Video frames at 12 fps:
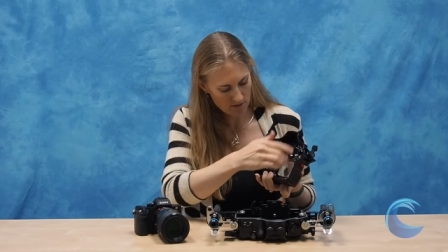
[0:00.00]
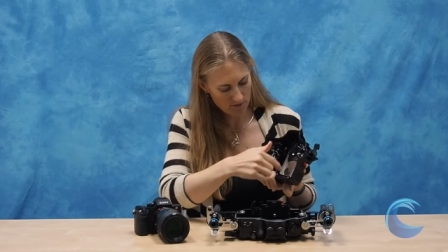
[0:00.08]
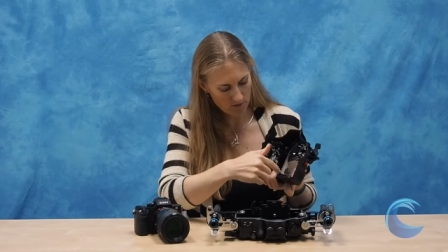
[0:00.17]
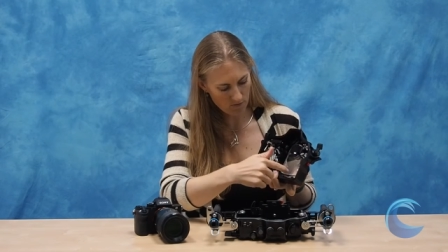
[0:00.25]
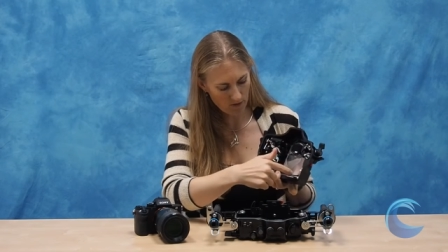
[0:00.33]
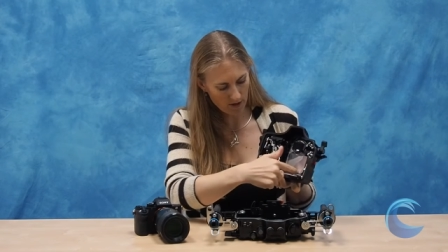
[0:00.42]

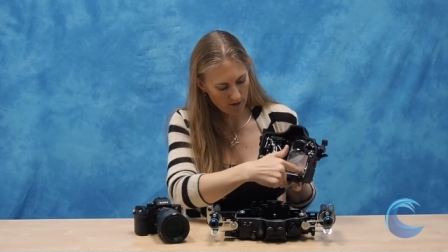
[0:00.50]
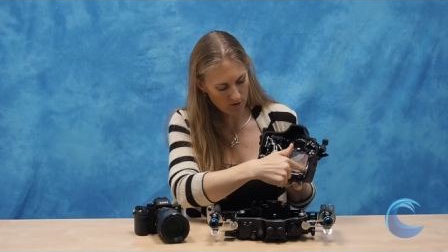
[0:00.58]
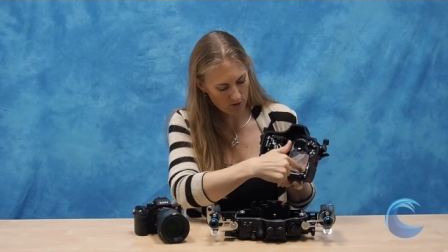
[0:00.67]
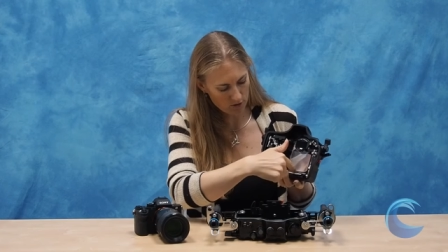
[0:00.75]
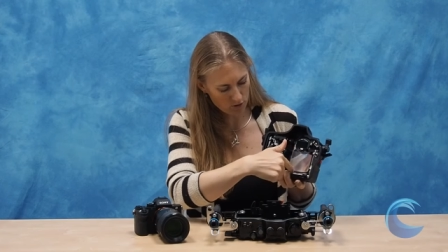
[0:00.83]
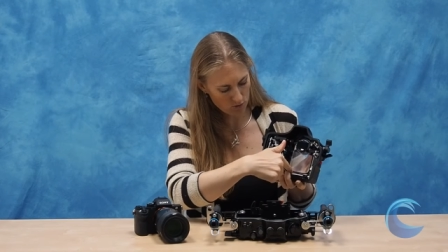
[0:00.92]
You've got your
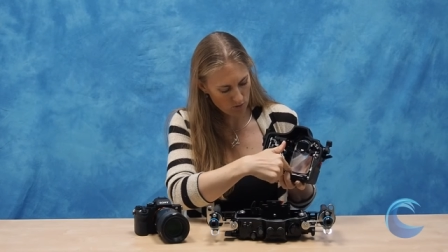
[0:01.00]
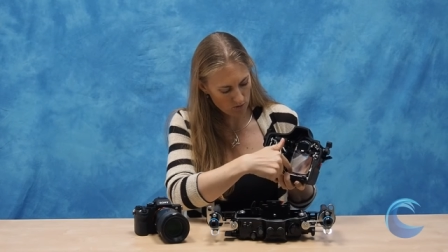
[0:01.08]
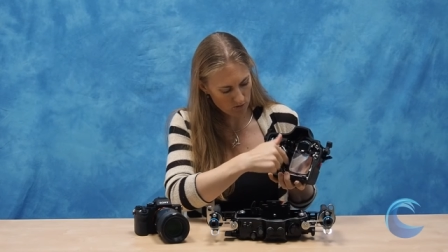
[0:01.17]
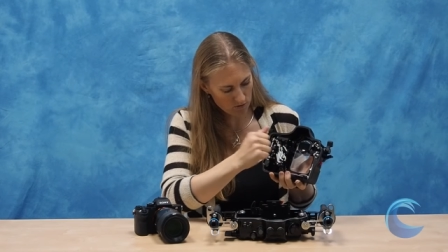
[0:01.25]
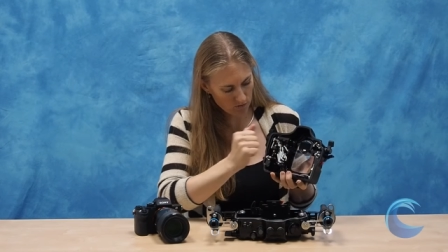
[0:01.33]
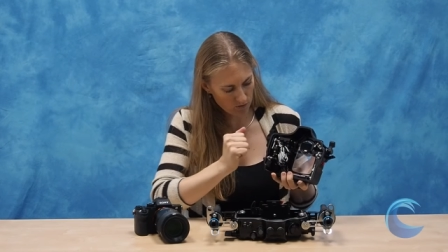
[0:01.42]

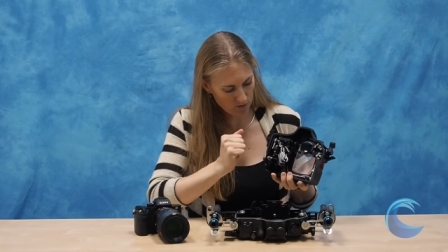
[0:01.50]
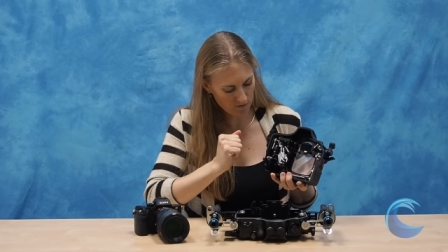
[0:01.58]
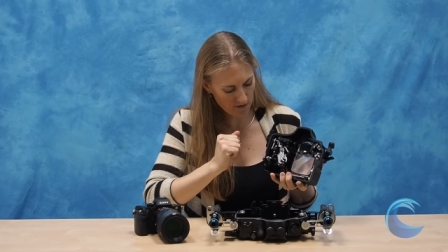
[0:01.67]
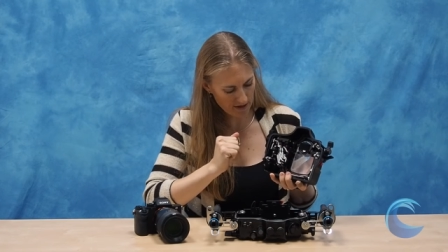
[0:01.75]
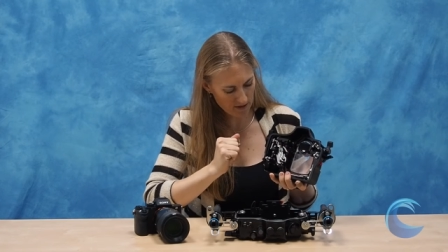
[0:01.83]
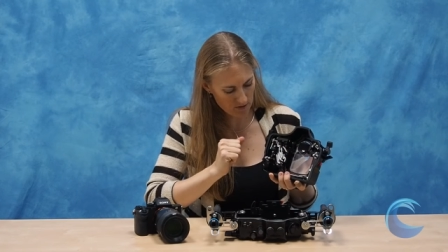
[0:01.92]
controls for the
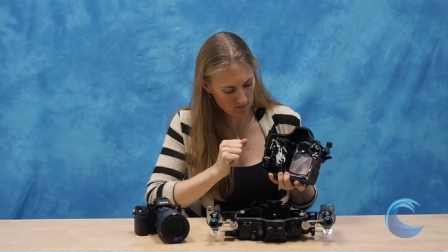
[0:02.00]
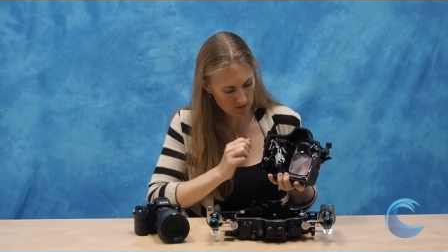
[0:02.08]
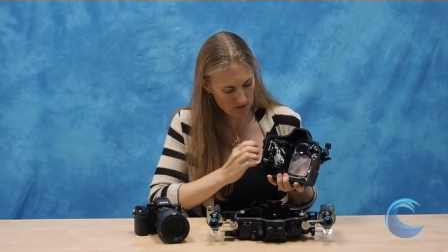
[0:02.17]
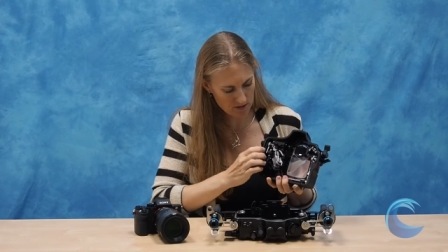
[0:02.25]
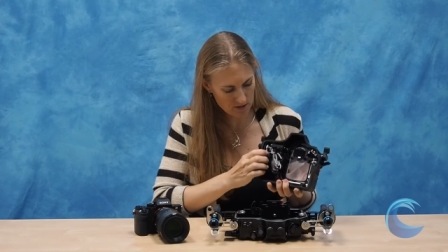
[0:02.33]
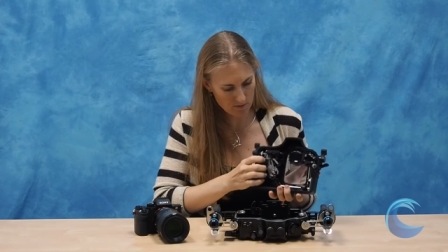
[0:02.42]
vacuum
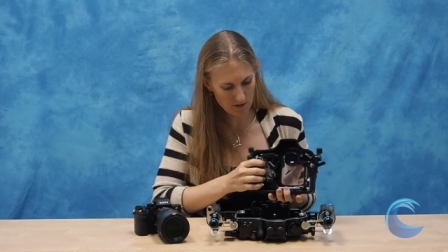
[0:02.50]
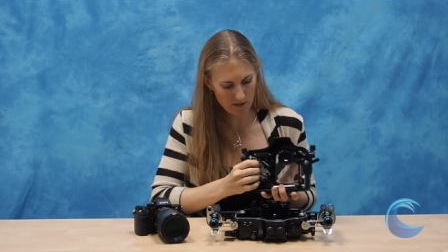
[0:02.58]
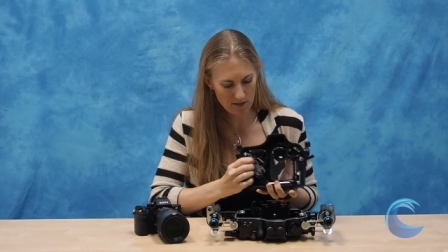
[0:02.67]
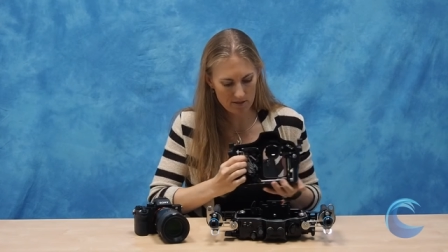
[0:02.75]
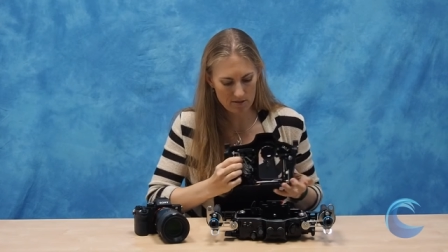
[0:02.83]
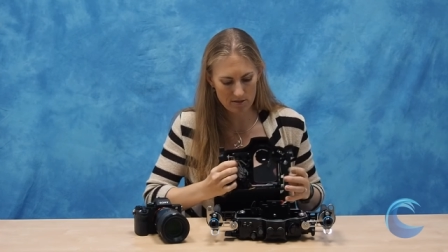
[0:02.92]
system and
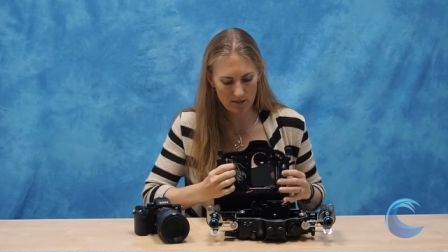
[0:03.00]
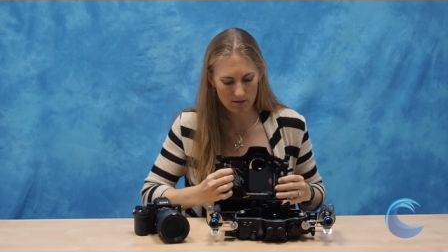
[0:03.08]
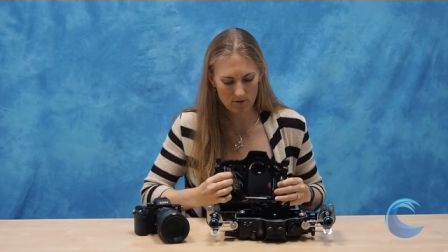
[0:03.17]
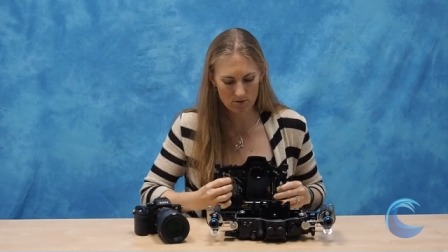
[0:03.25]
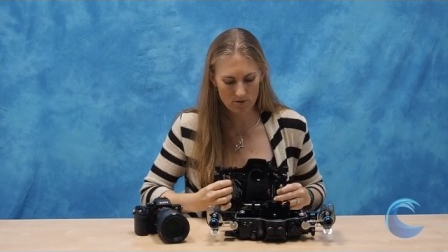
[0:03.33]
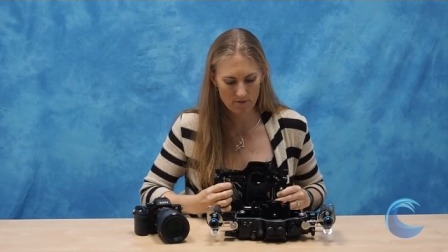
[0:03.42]
leak
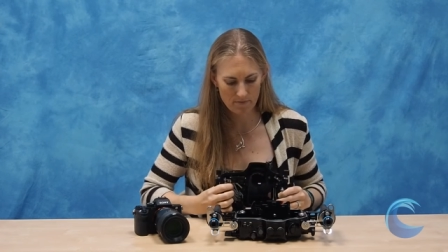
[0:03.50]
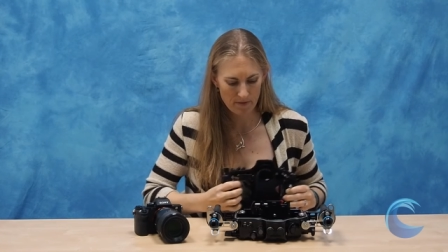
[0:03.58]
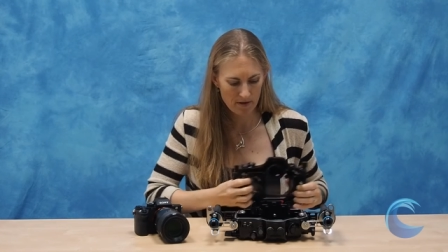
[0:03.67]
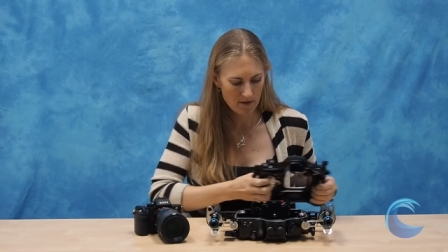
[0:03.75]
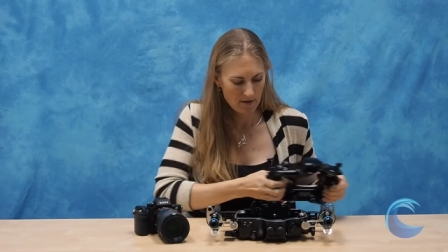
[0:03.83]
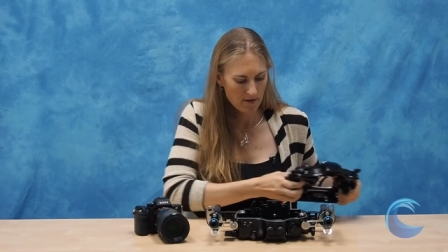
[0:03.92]
detector.
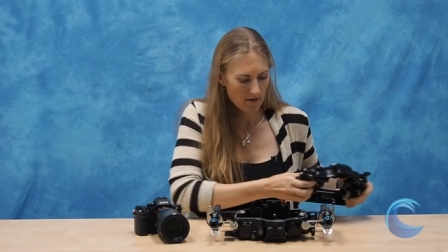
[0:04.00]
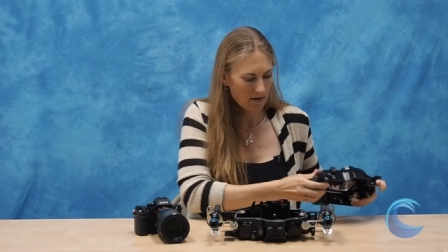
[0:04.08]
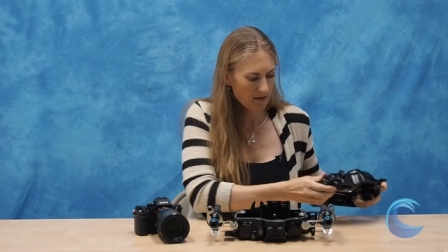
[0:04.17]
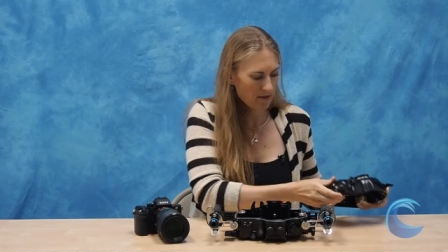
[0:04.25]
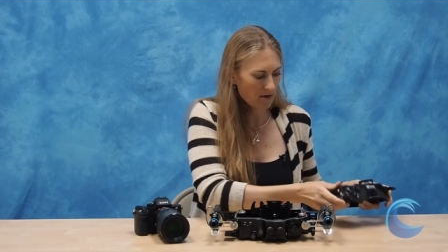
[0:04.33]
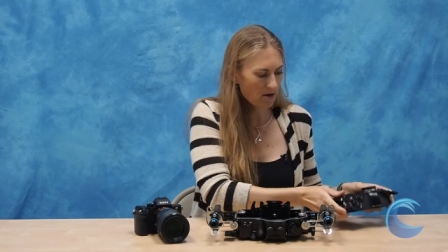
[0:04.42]

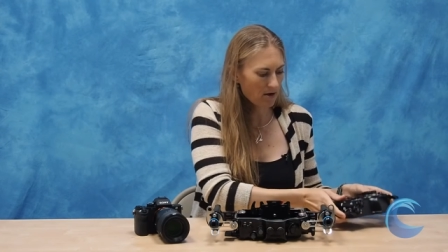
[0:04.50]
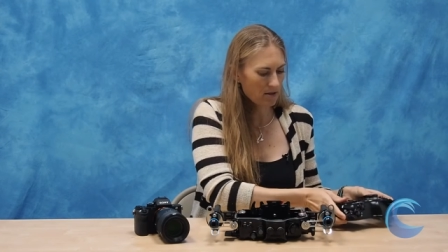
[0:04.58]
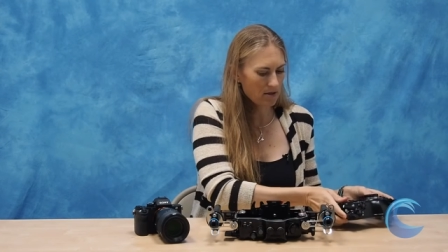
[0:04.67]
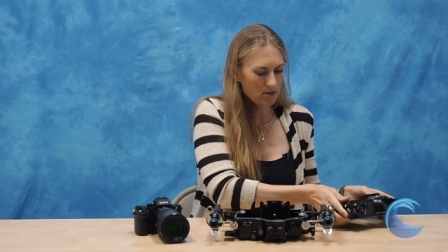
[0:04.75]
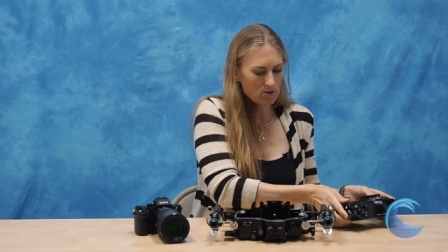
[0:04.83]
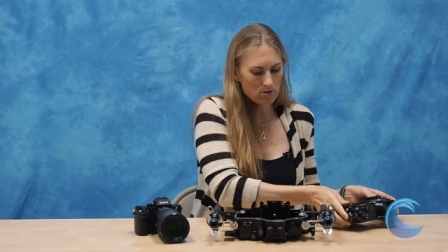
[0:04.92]
And then on
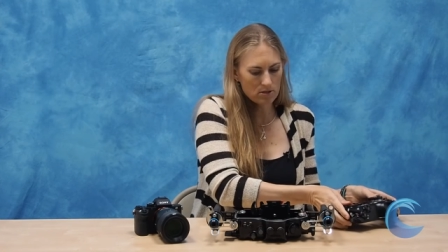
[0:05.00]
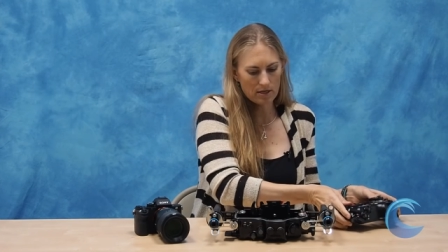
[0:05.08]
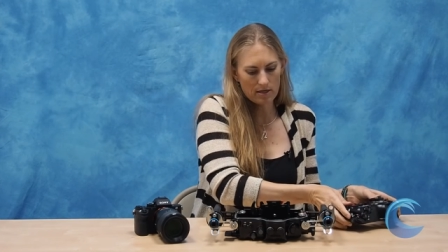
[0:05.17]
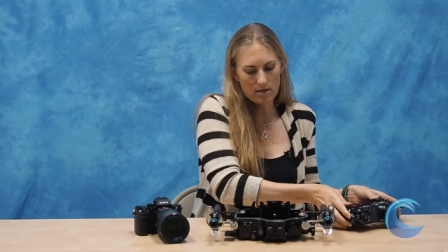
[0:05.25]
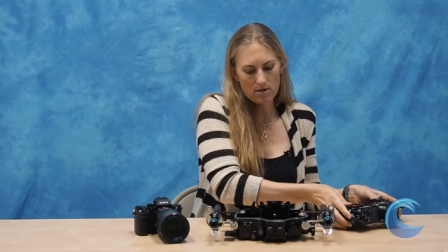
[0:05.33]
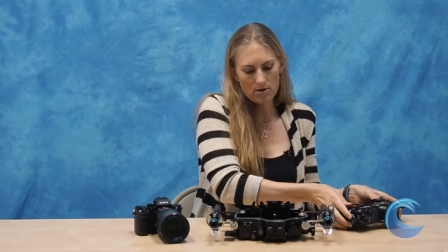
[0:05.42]
the other
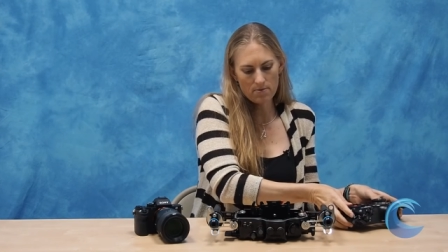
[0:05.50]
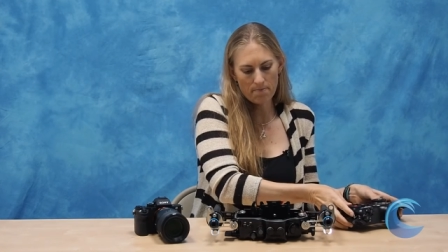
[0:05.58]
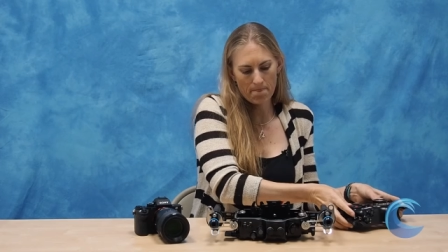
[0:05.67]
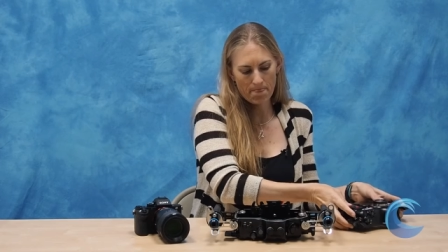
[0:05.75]
side here,